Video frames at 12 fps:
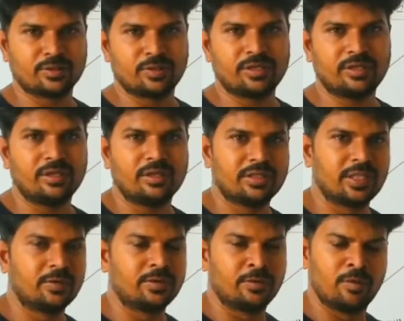so that
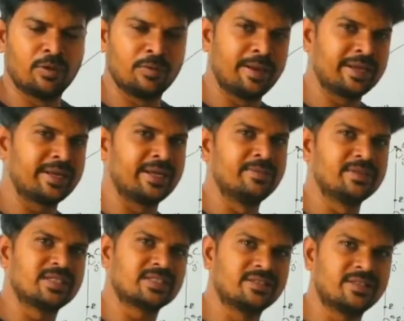you won't make any
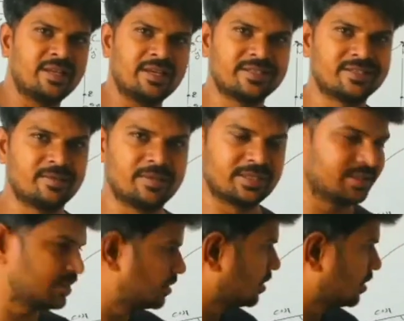mistakes in the examinations.